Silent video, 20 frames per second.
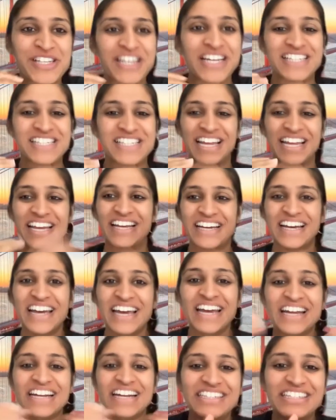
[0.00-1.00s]
say it's like
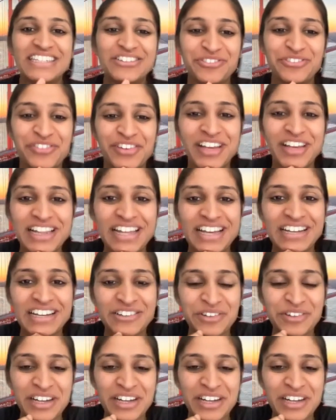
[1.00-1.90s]
it didn't feel like it,